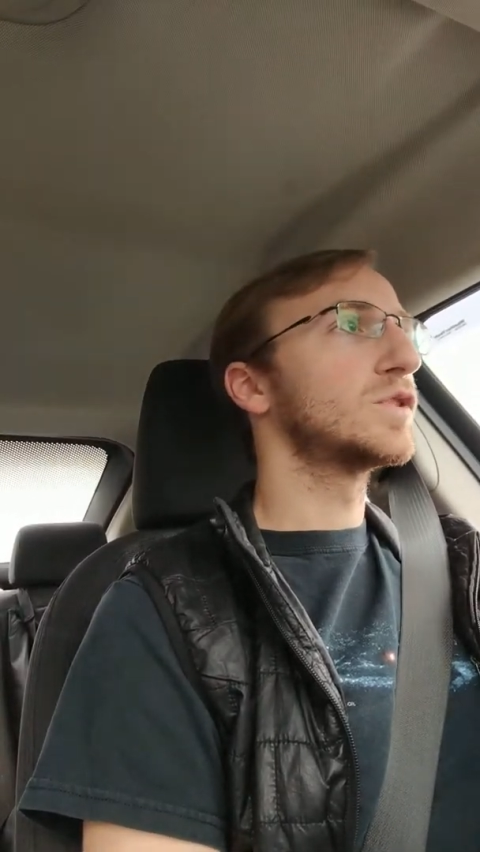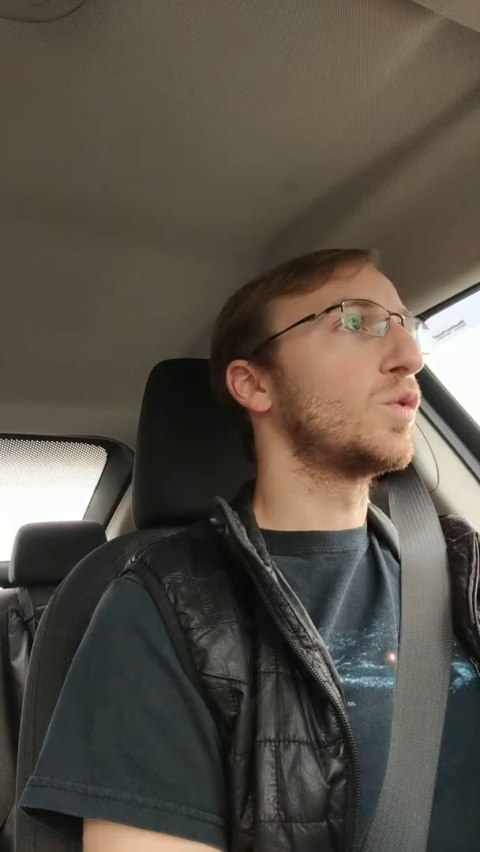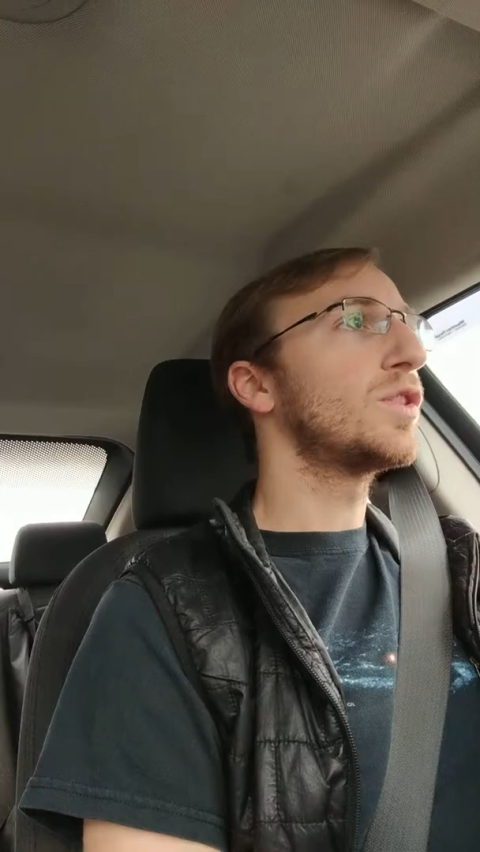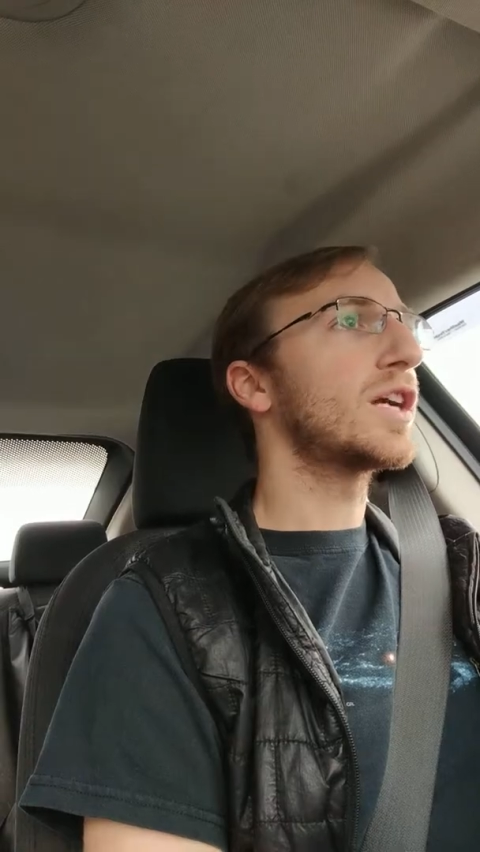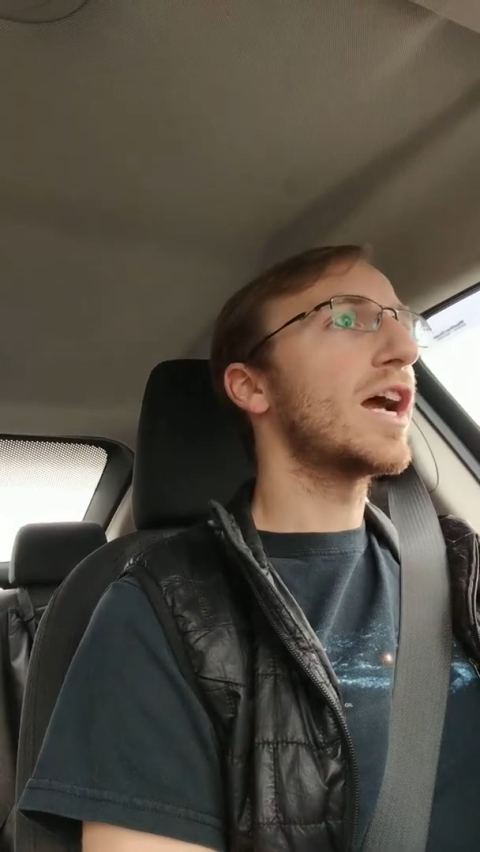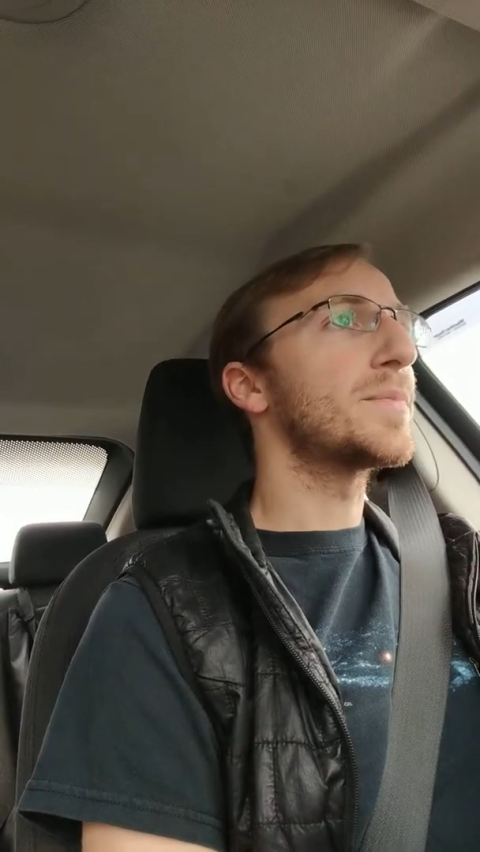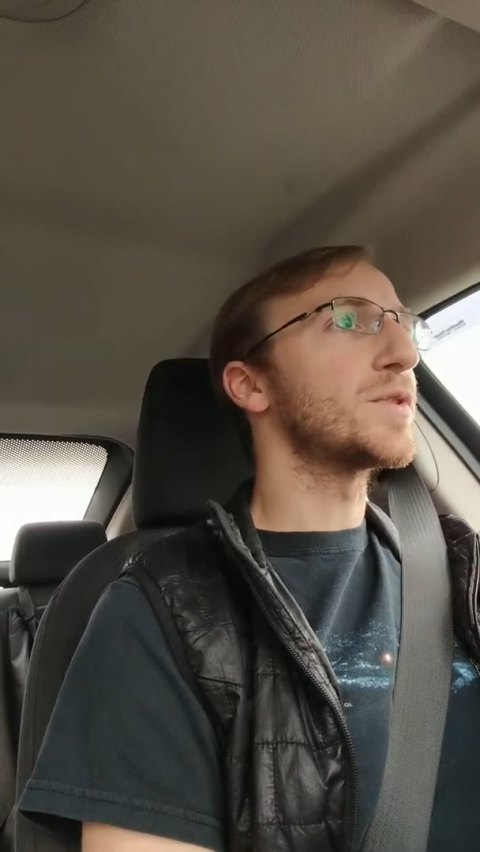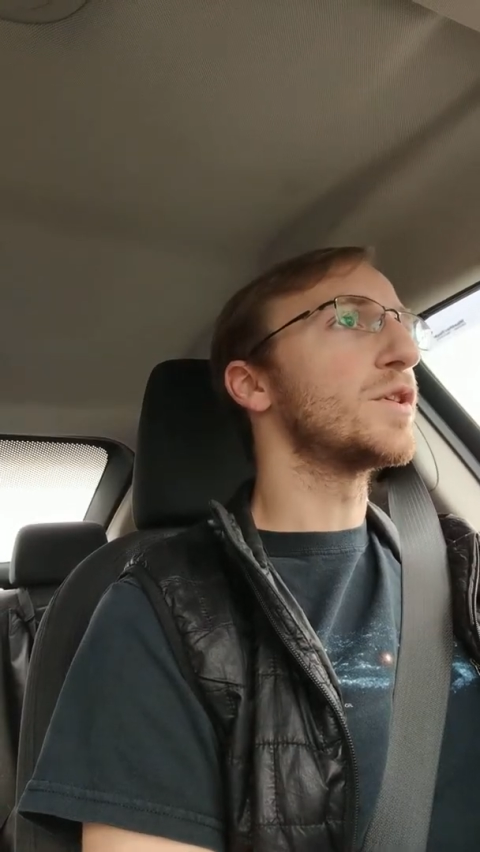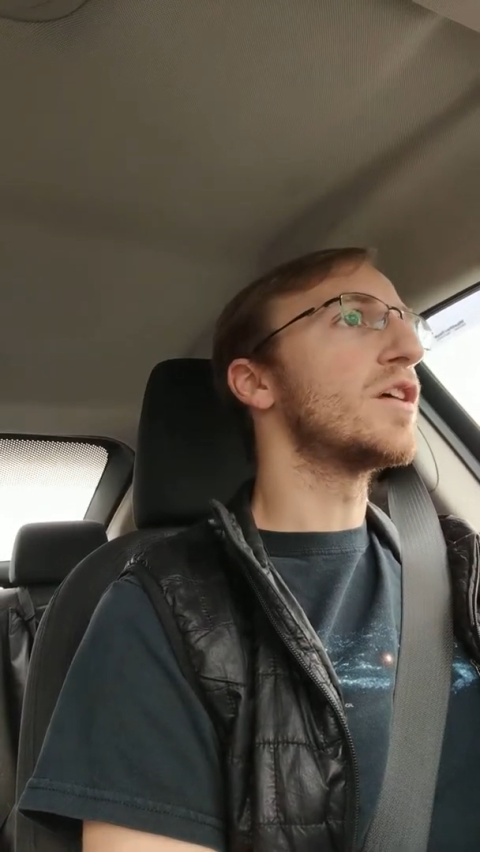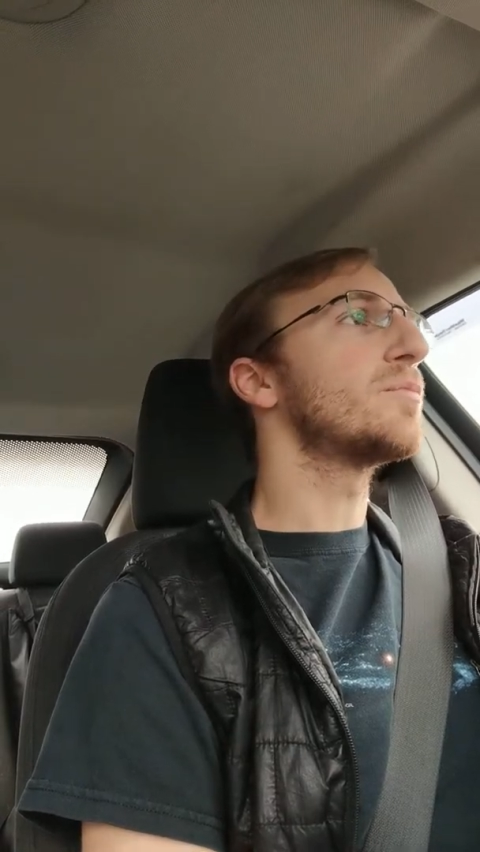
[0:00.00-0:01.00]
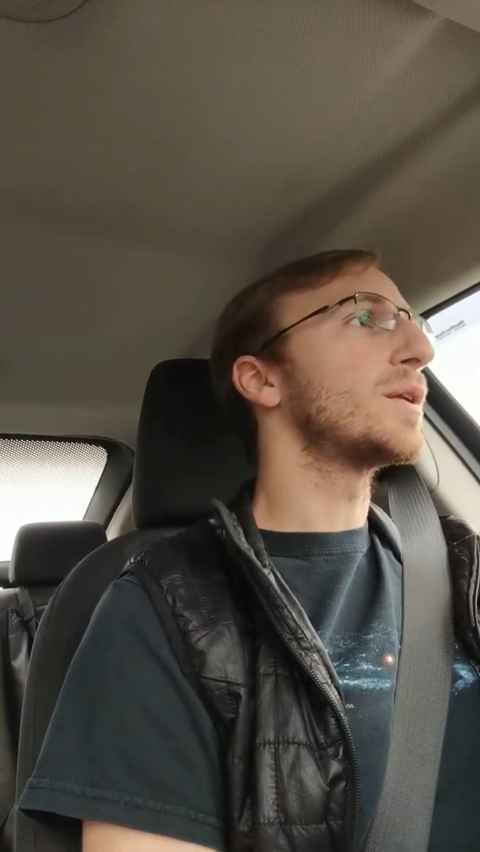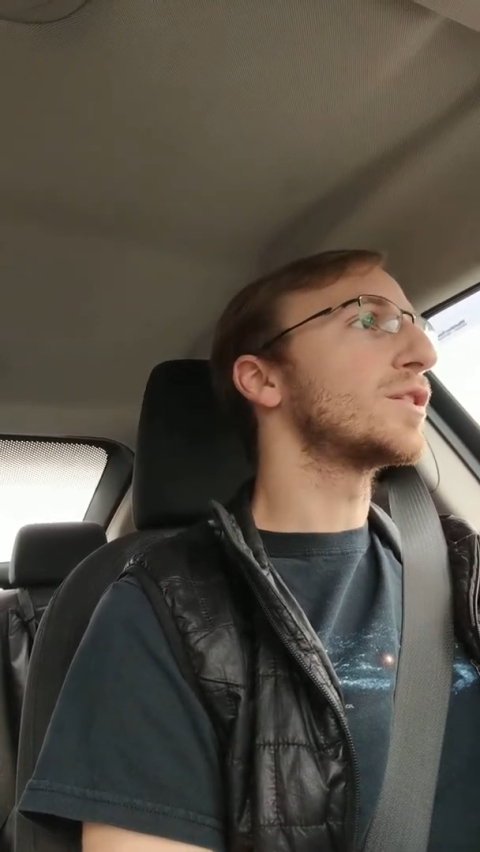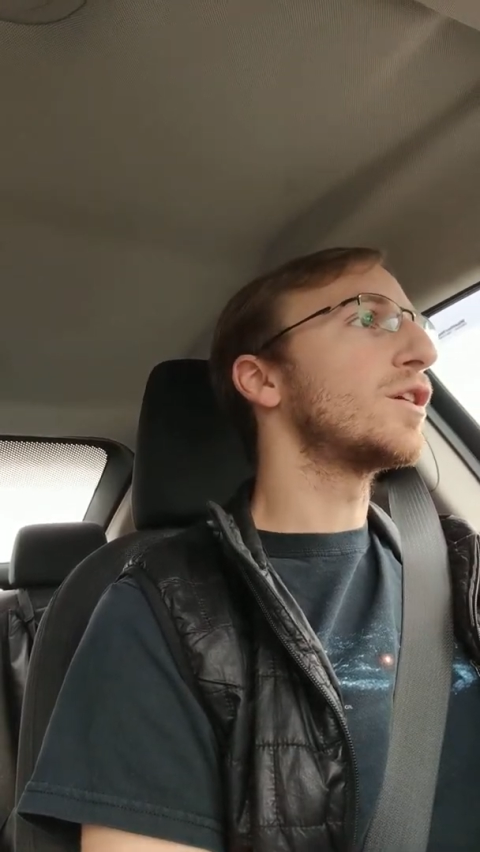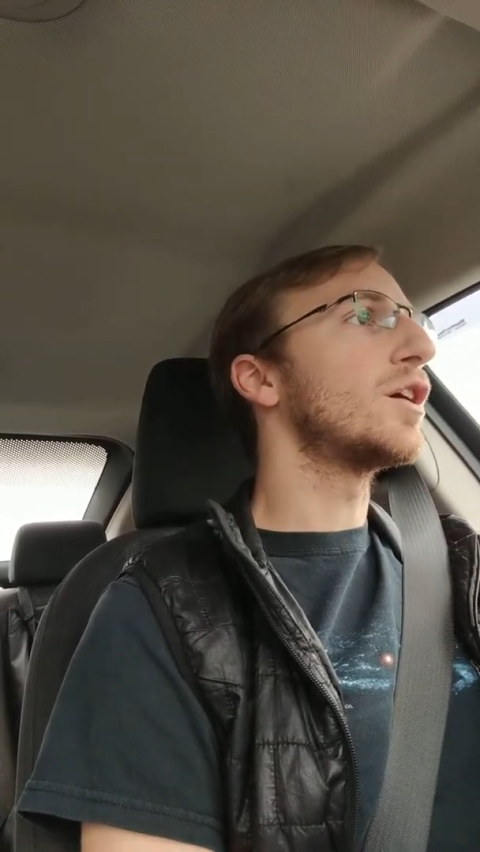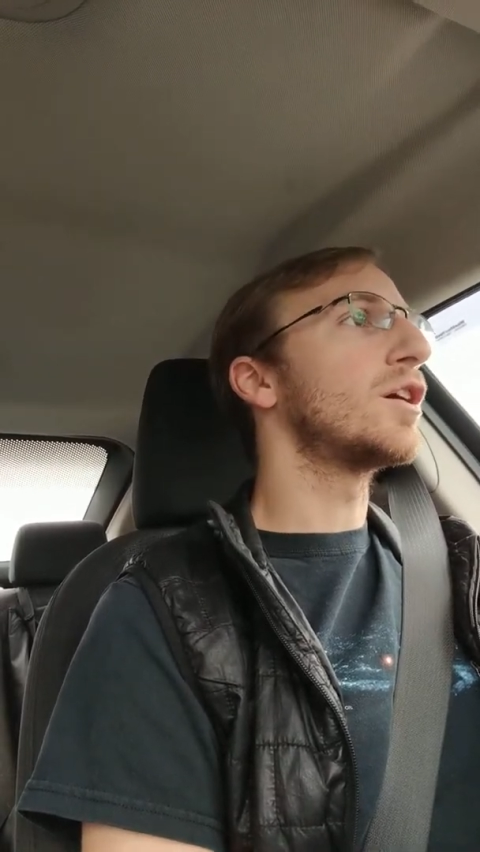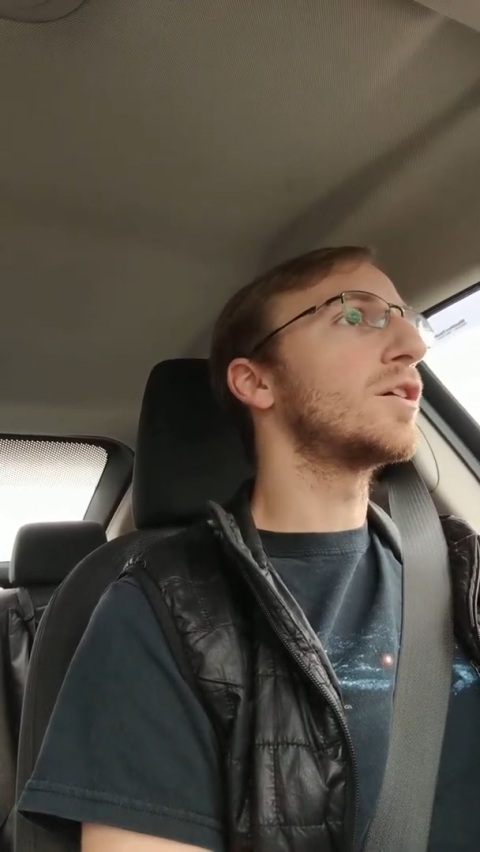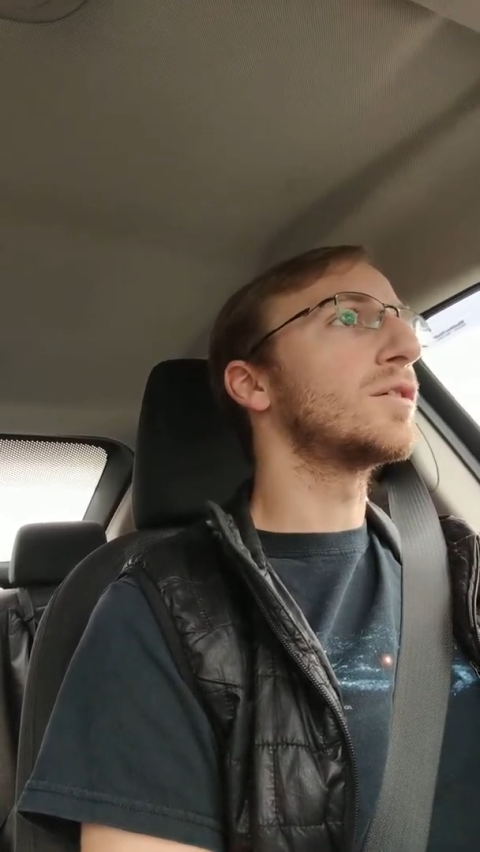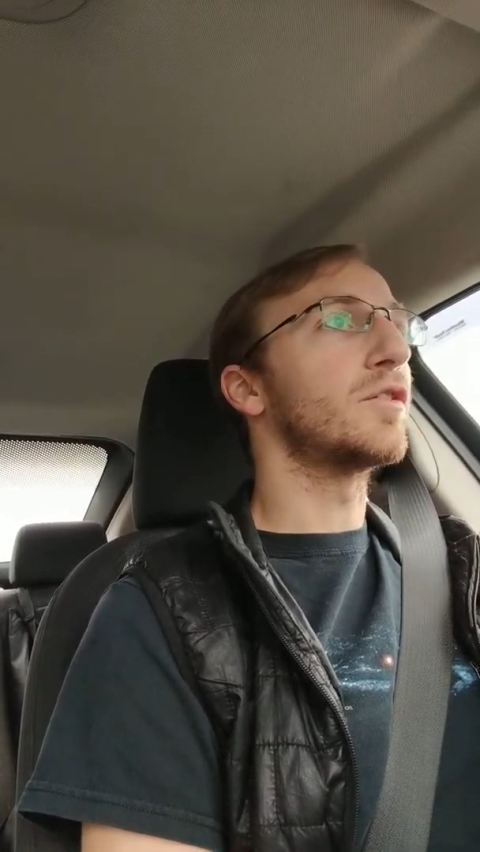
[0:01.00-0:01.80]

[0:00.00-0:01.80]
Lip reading: one thing I absolutely love about the car,